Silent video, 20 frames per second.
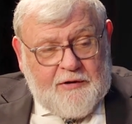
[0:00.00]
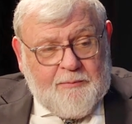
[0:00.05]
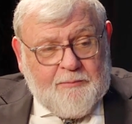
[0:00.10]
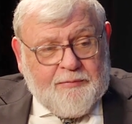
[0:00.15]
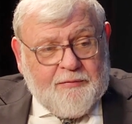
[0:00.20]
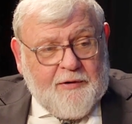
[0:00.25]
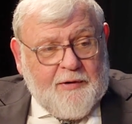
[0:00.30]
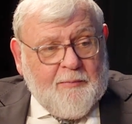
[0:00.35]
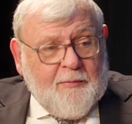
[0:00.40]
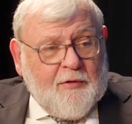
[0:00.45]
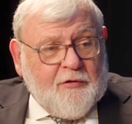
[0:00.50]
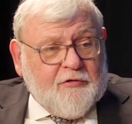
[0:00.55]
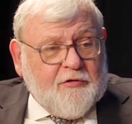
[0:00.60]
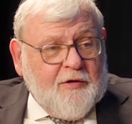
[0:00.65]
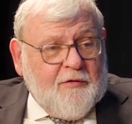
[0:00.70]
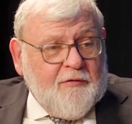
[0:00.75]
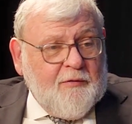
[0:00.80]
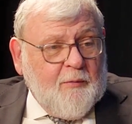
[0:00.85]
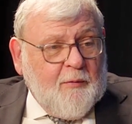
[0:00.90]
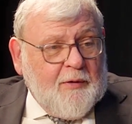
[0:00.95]
Pretty much
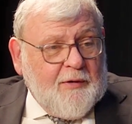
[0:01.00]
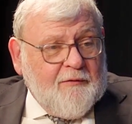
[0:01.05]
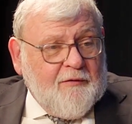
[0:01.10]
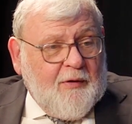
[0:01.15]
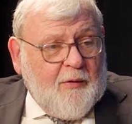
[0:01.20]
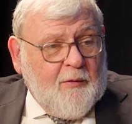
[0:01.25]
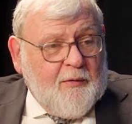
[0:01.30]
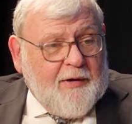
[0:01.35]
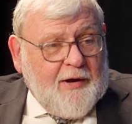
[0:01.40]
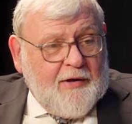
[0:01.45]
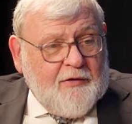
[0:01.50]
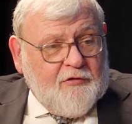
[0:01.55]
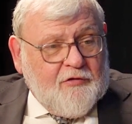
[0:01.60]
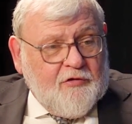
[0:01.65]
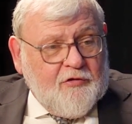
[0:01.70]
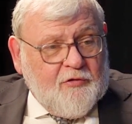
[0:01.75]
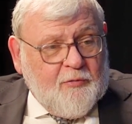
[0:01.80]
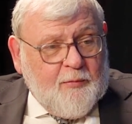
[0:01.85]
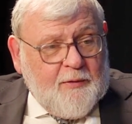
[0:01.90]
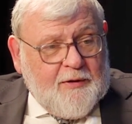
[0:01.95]
every one of our
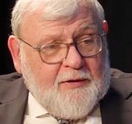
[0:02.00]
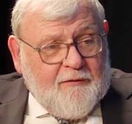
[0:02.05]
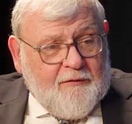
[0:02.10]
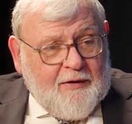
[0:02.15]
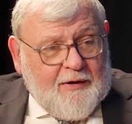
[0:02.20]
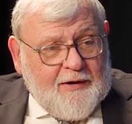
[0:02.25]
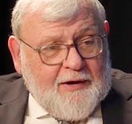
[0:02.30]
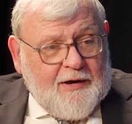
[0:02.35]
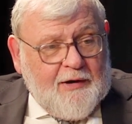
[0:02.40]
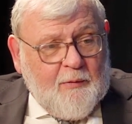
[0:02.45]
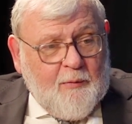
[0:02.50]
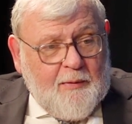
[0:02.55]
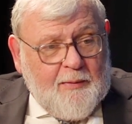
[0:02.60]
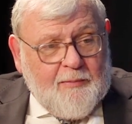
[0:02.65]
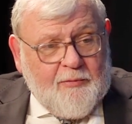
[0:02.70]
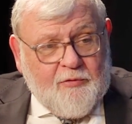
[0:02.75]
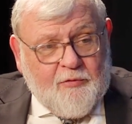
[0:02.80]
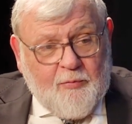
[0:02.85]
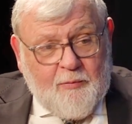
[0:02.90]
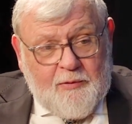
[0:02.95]
cases, we give out anywhere
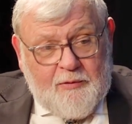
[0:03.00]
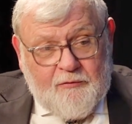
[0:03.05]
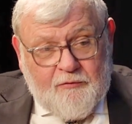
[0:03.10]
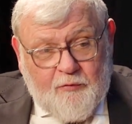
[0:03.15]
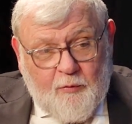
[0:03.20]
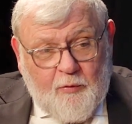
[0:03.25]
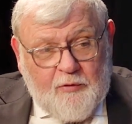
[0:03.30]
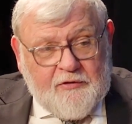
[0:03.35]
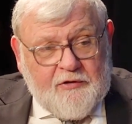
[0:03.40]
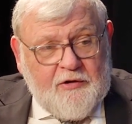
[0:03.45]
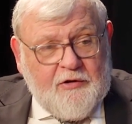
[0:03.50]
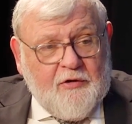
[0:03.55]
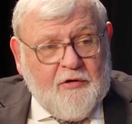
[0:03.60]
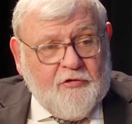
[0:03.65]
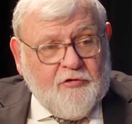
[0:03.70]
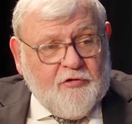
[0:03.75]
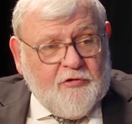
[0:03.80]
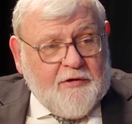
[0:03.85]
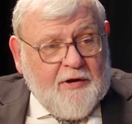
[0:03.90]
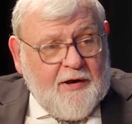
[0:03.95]
between
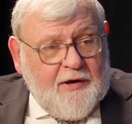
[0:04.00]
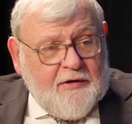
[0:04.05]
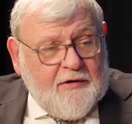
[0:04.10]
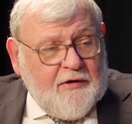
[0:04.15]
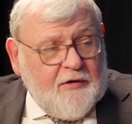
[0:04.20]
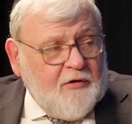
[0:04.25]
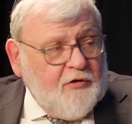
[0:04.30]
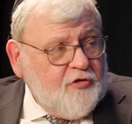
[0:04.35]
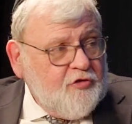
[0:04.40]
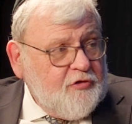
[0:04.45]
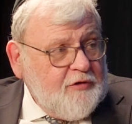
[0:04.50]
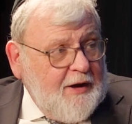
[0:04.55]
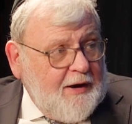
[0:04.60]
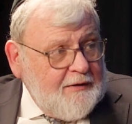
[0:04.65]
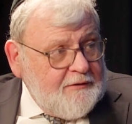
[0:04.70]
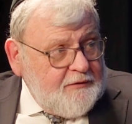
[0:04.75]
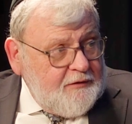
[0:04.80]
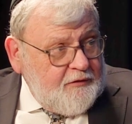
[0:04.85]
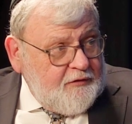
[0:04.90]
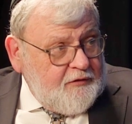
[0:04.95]
$1,400 to
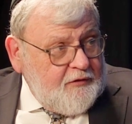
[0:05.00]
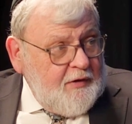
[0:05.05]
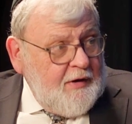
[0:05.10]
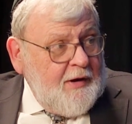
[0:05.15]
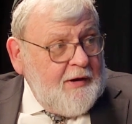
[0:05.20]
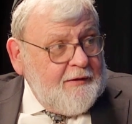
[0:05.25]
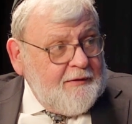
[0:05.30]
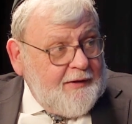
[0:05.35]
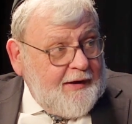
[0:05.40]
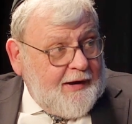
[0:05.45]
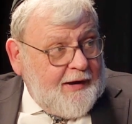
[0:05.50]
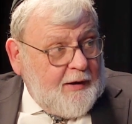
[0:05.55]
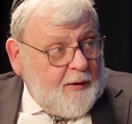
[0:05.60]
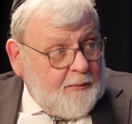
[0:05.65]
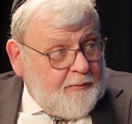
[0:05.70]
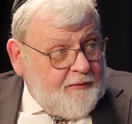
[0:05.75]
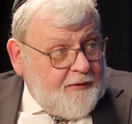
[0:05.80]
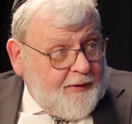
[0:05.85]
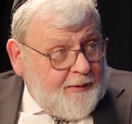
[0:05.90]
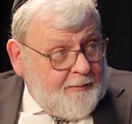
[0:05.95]
$1,800 to help
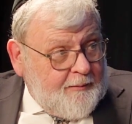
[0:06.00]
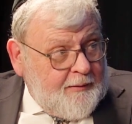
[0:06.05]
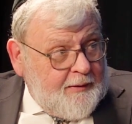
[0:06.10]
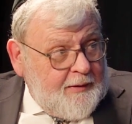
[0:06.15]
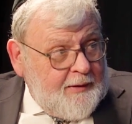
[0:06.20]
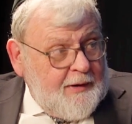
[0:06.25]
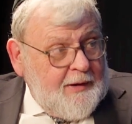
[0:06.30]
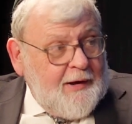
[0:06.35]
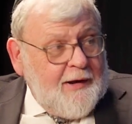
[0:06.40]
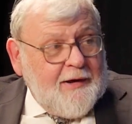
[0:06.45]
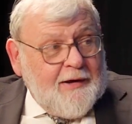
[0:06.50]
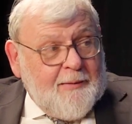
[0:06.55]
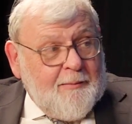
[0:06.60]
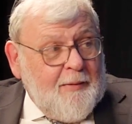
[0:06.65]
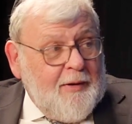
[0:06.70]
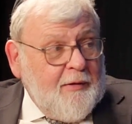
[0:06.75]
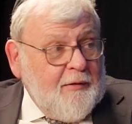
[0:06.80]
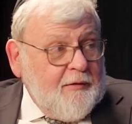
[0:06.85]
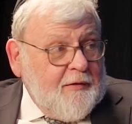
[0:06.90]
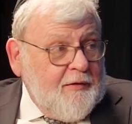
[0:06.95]
them. In
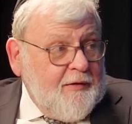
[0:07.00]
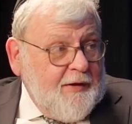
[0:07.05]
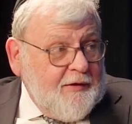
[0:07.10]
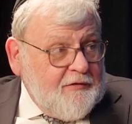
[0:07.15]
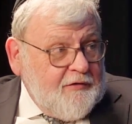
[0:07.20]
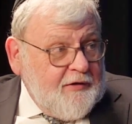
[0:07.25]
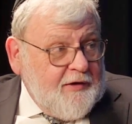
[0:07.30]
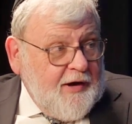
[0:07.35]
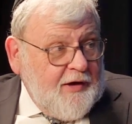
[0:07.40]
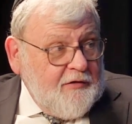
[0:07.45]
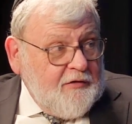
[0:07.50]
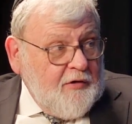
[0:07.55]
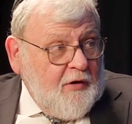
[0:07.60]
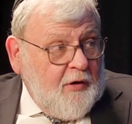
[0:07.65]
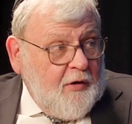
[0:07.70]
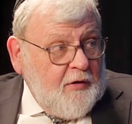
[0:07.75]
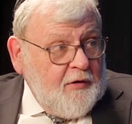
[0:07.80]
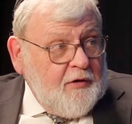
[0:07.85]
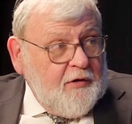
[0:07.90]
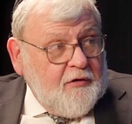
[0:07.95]
America, that's a case of
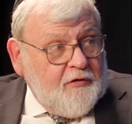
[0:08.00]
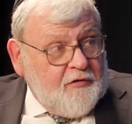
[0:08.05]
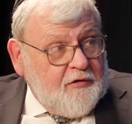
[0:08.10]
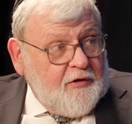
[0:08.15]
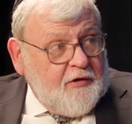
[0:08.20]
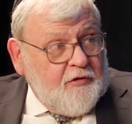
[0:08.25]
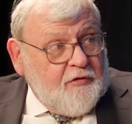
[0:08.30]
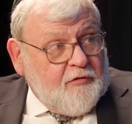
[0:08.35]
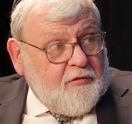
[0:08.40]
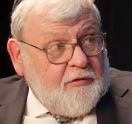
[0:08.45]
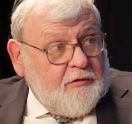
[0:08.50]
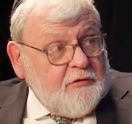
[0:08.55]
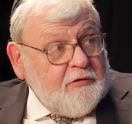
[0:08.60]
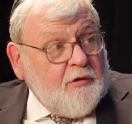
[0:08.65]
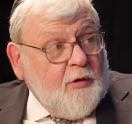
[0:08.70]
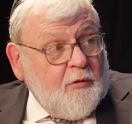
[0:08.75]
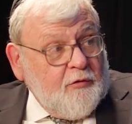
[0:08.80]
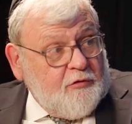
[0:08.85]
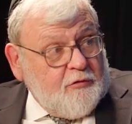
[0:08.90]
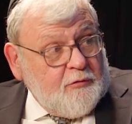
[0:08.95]
Huggies. In Israel, it
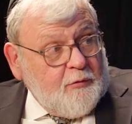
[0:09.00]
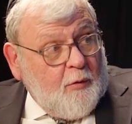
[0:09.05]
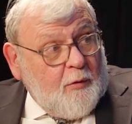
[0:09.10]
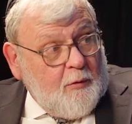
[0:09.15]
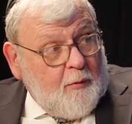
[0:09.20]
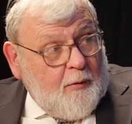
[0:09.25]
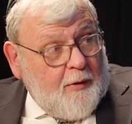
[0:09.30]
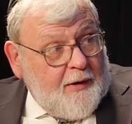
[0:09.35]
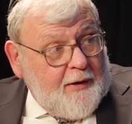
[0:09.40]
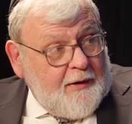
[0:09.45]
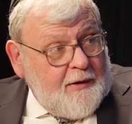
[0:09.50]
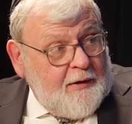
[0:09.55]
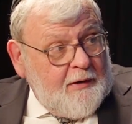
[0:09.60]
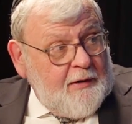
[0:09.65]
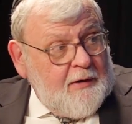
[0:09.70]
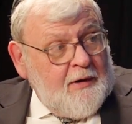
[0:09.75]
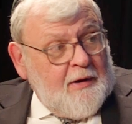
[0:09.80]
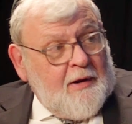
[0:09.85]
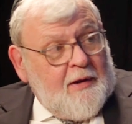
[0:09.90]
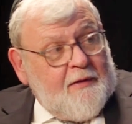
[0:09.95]
goes a long way.
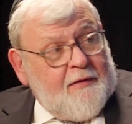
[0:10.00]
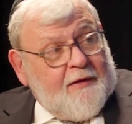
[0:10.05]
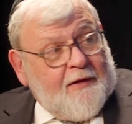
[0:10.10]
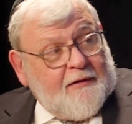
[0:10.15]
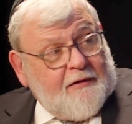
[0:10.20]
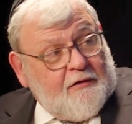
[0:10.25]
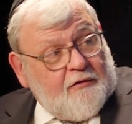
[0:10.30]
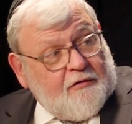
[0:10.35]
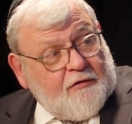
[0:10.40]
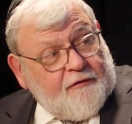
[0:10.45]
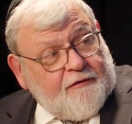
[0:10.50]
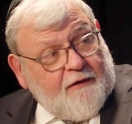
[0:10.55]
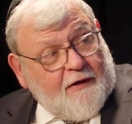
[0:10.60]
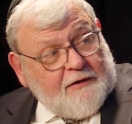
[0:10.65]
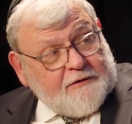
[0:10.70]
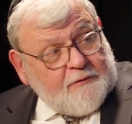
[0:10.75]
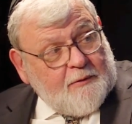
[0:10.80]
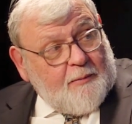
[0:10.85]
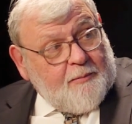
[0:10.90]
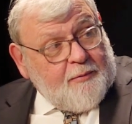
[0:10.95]
Mm-hmm. Then there's a
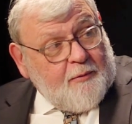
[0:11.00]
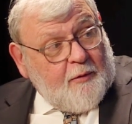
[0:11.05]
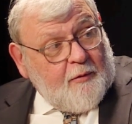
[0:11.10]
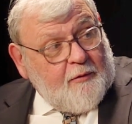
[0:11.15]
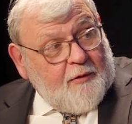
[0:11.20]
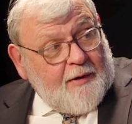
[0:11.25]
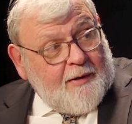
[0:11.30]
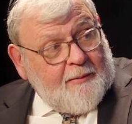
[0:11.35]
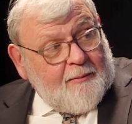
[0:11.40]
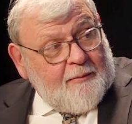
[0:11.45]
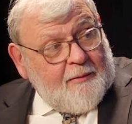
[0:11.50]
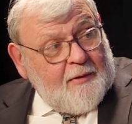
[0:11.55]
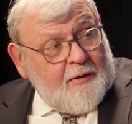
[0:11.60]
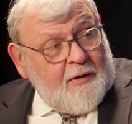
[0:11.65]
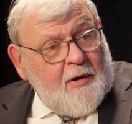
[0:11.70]
follow-up program.